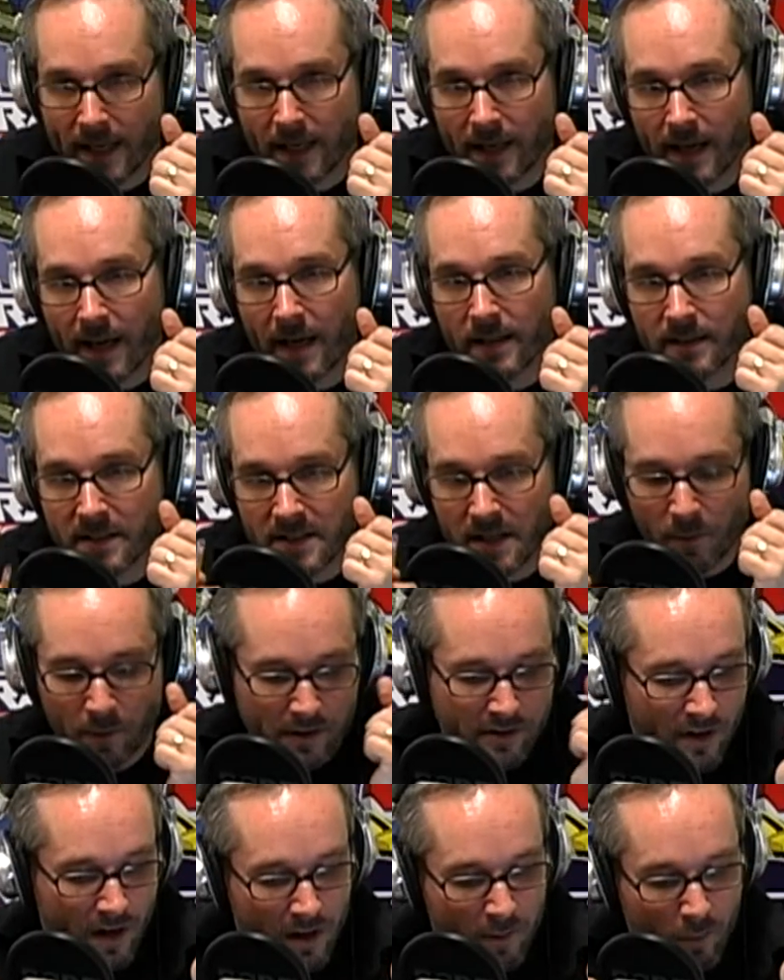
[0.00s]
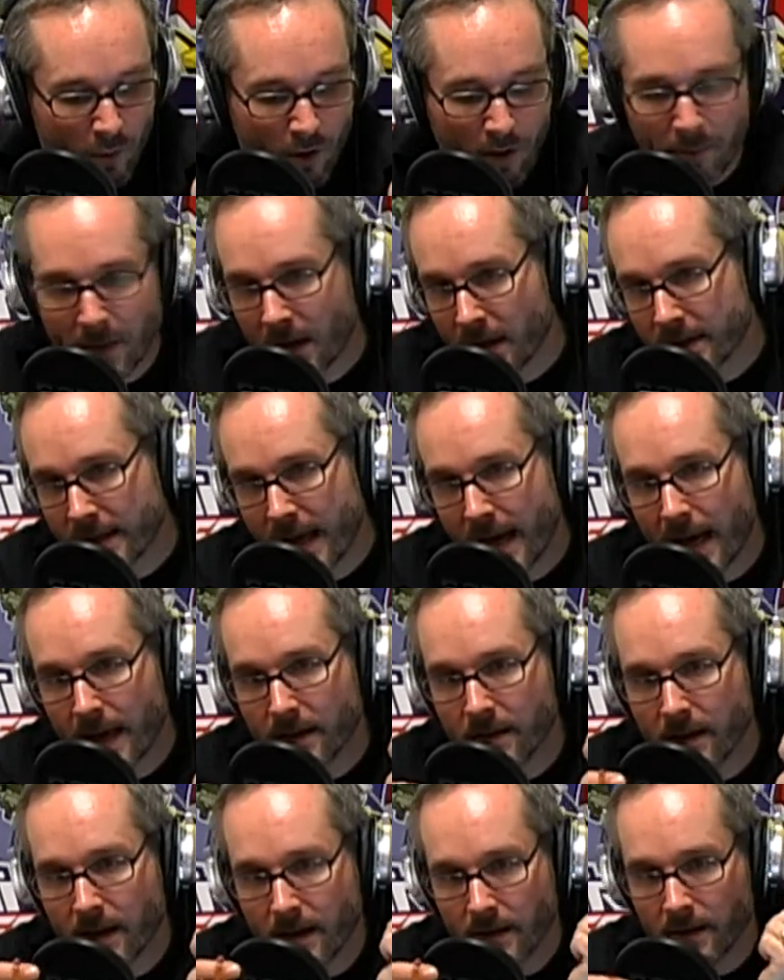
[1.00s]
again because I want to talk more about that,
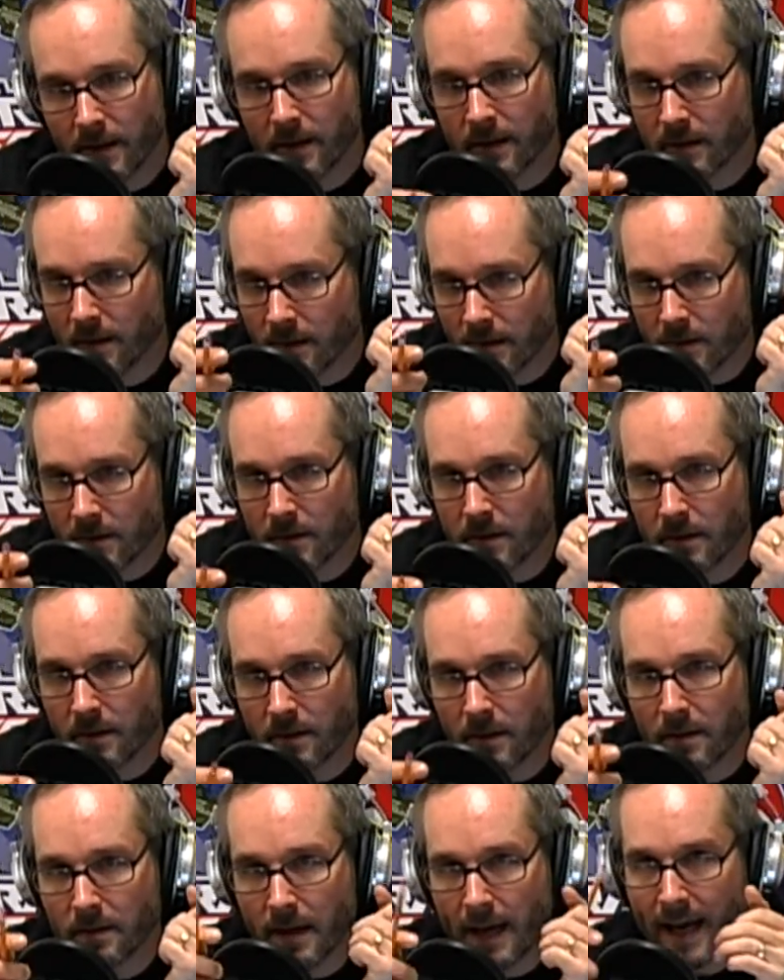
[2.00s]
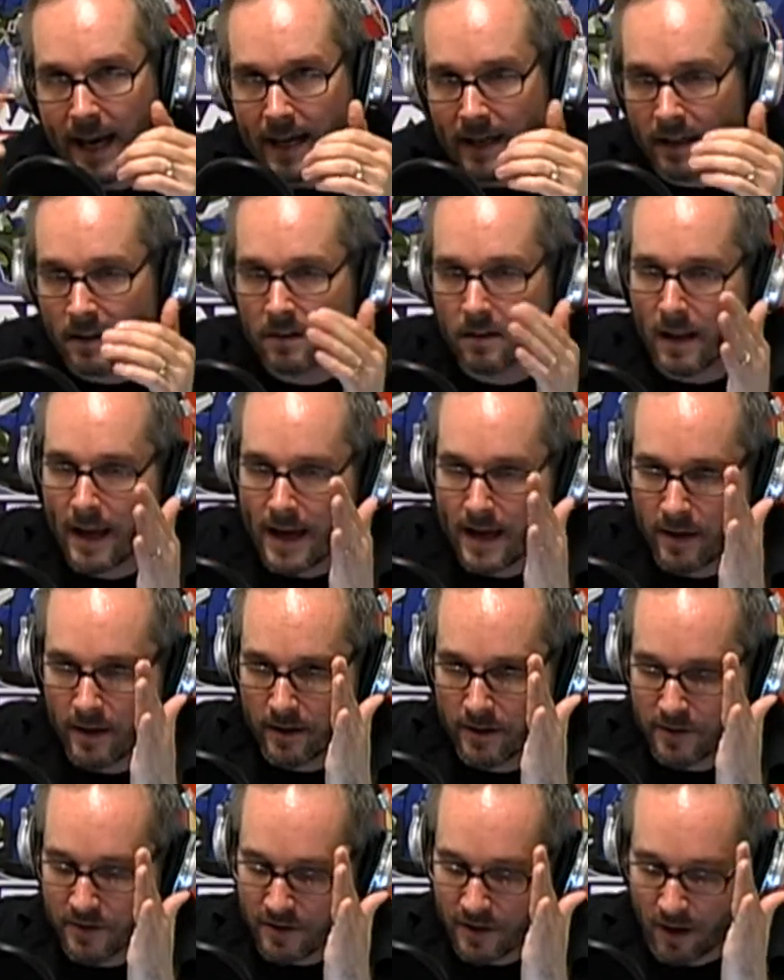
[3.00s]
the adding
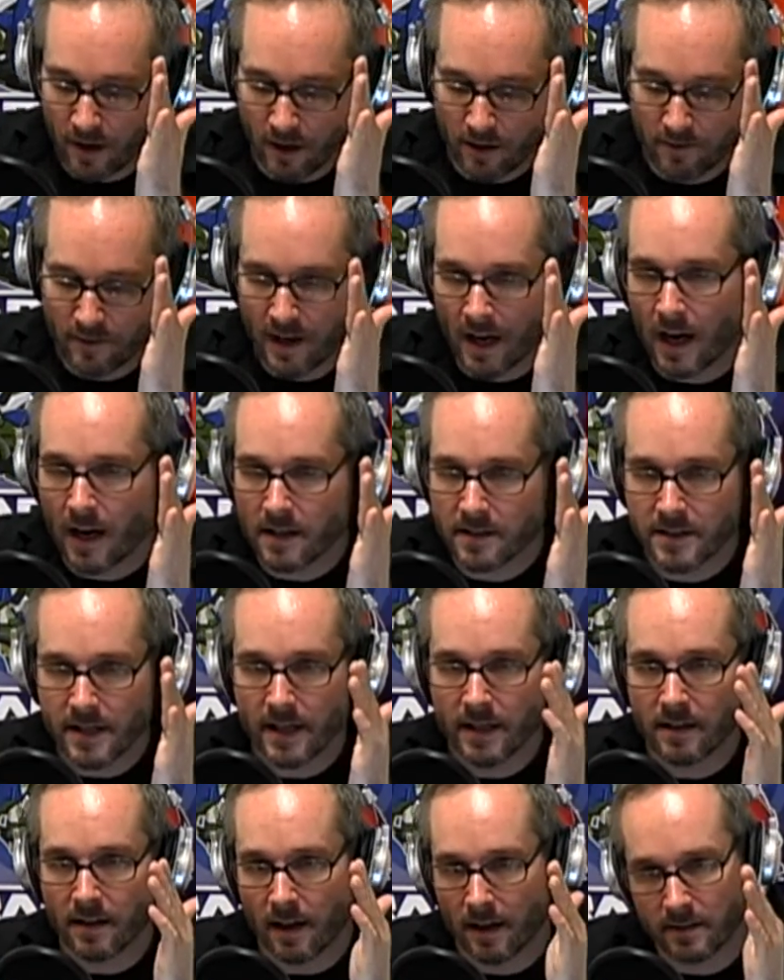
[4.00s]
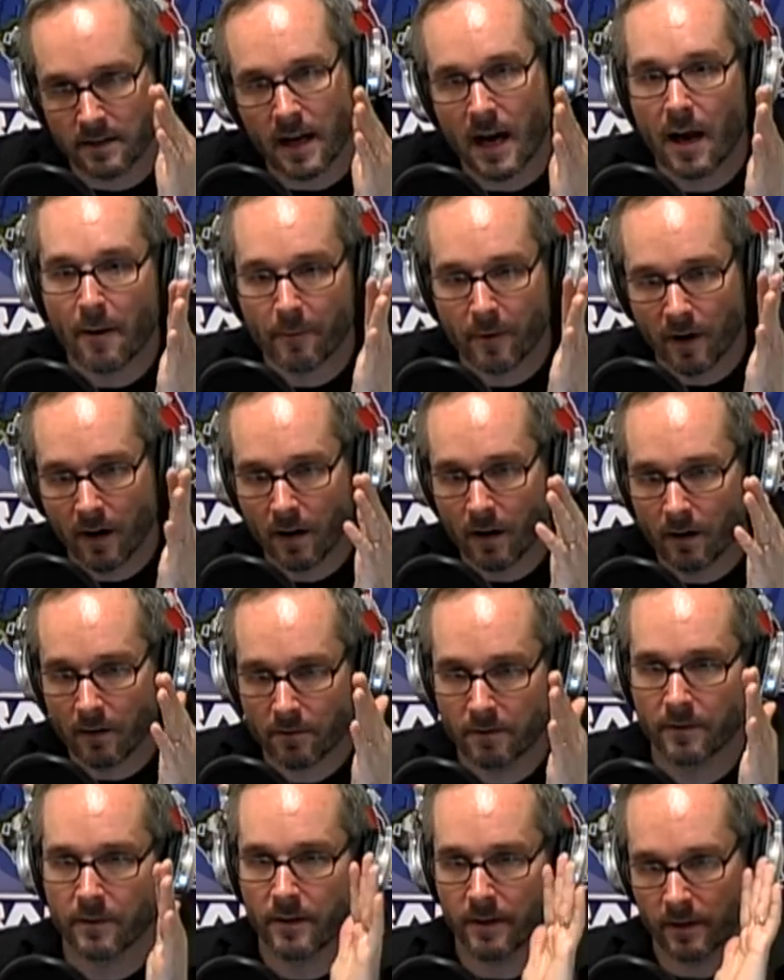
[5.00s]
layers of content on top
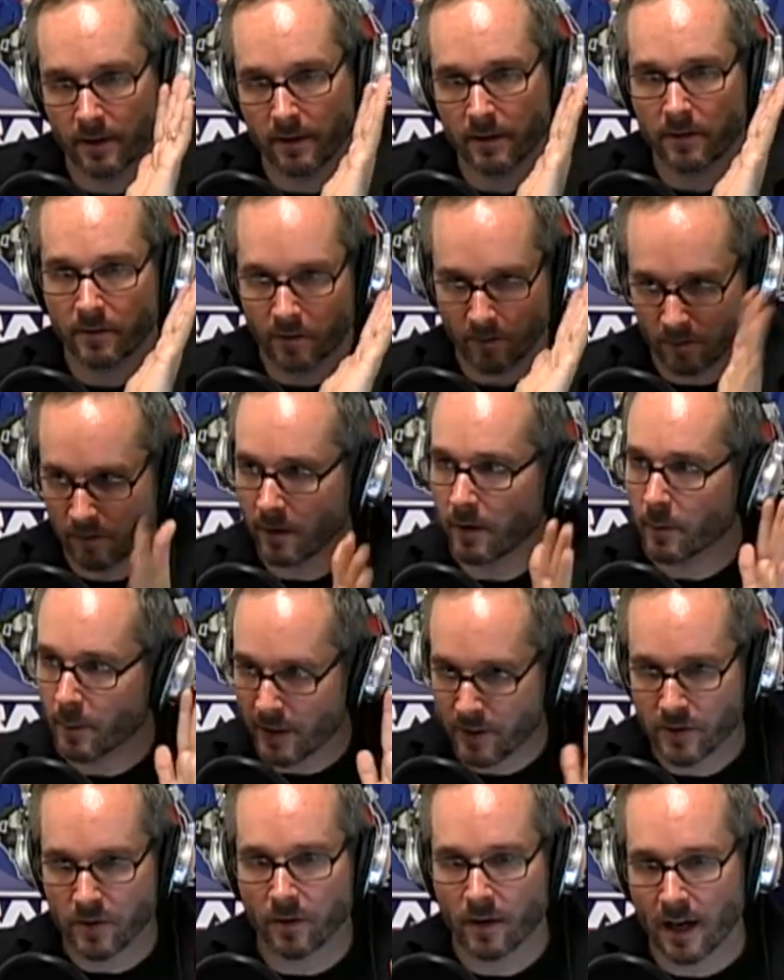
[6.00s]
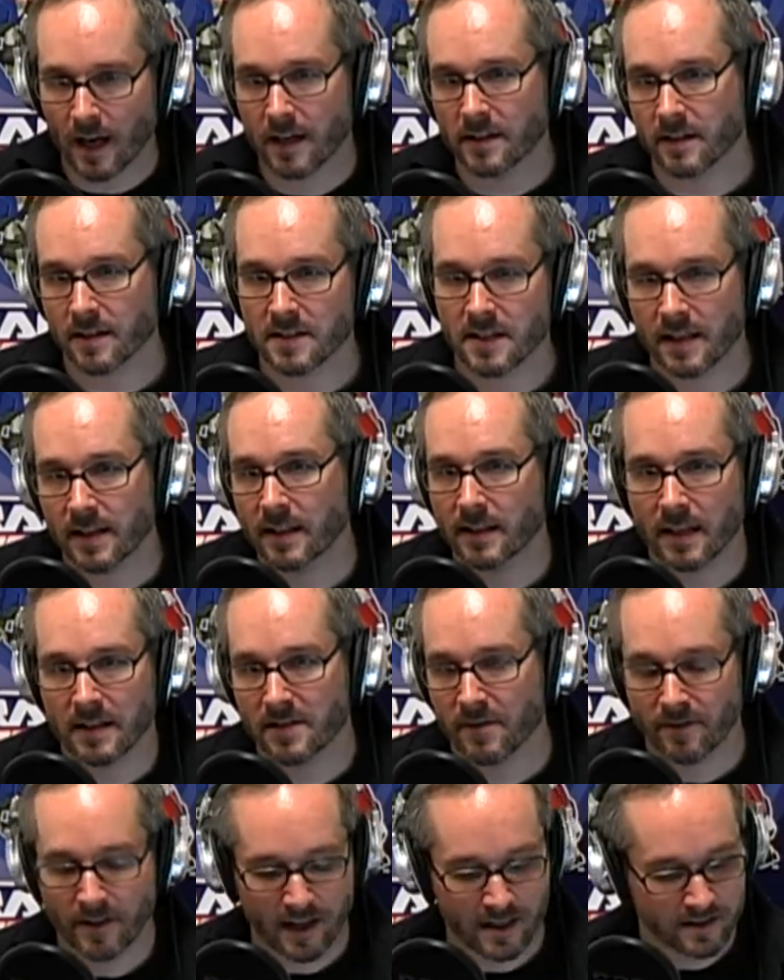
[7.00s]
of the original context. I think
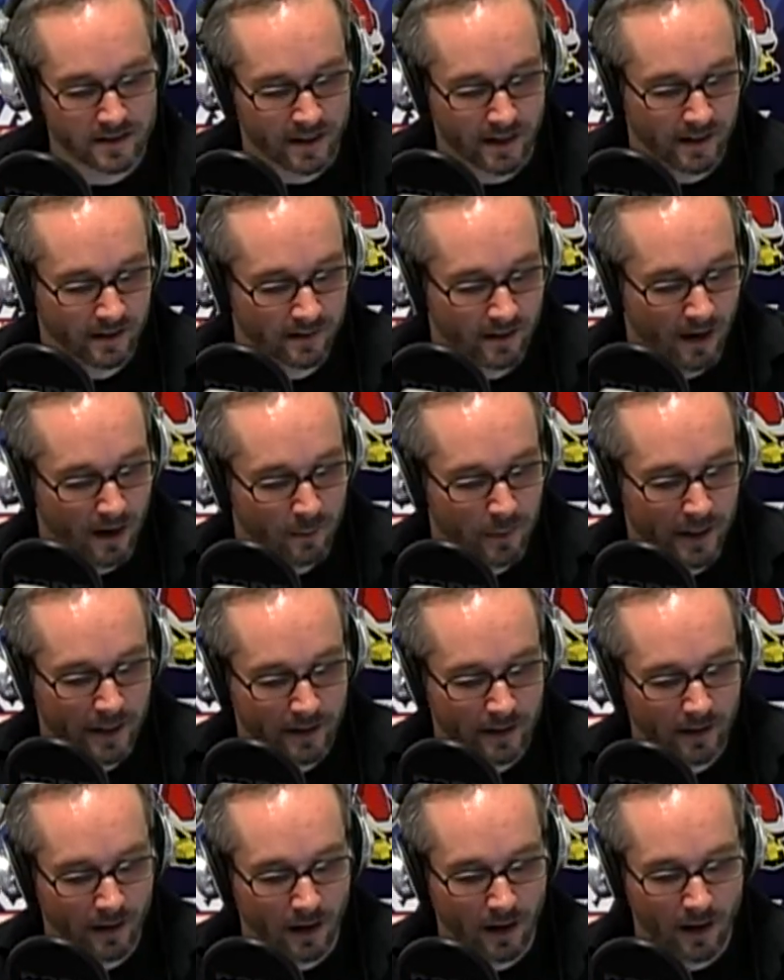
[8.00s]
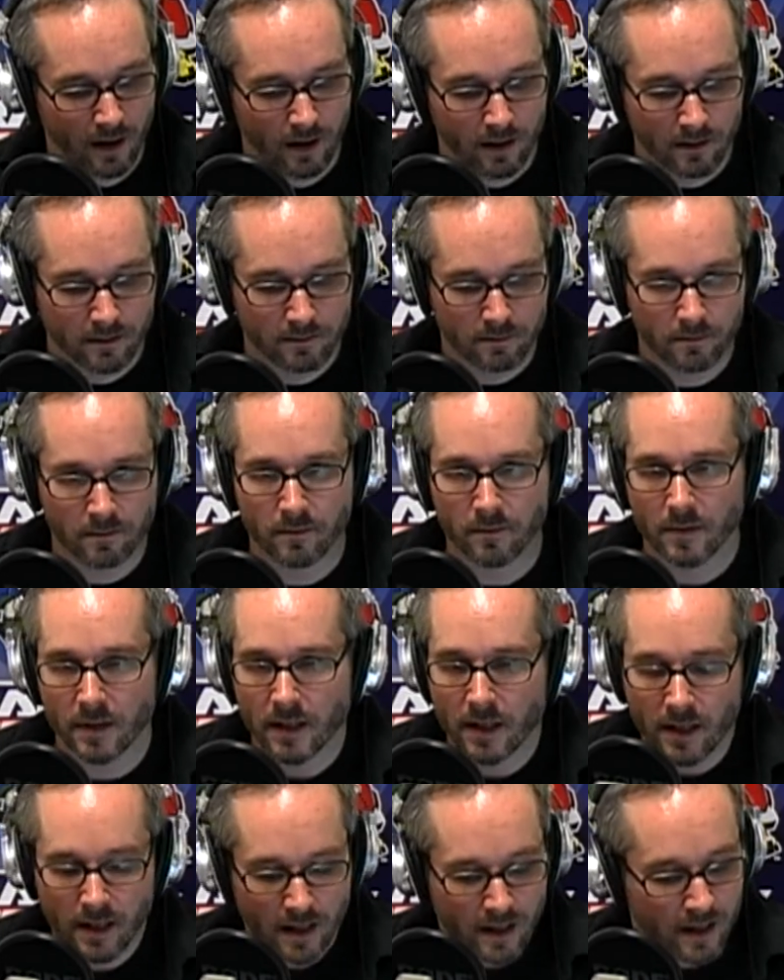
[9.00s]
that's a fascinating topic. Oh,
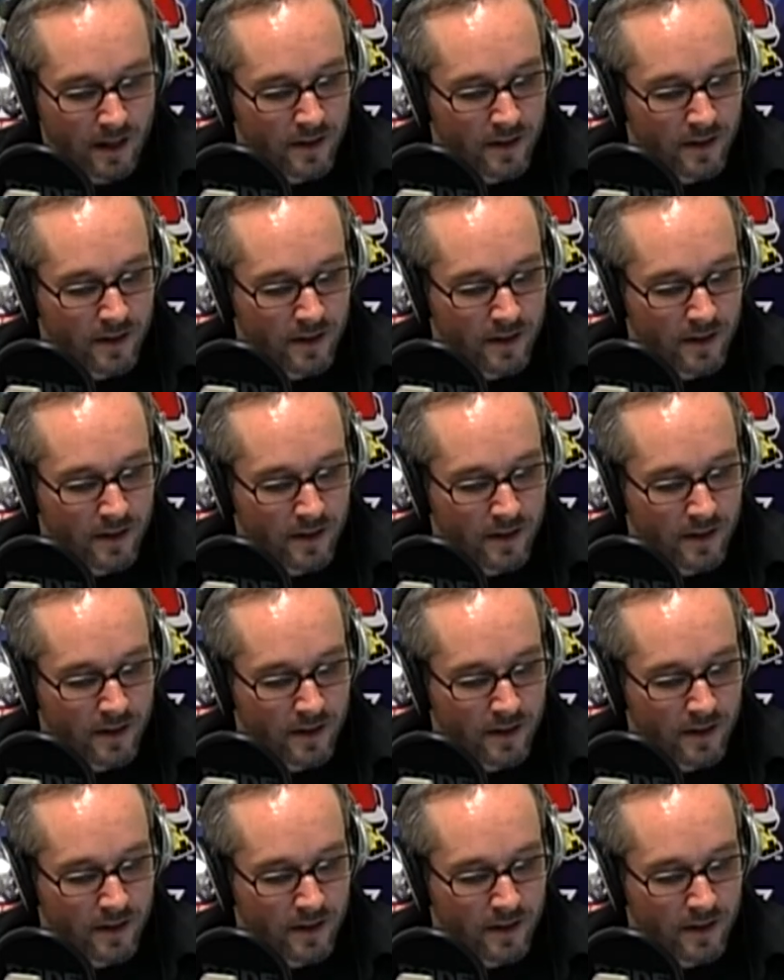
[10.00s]
absolutely.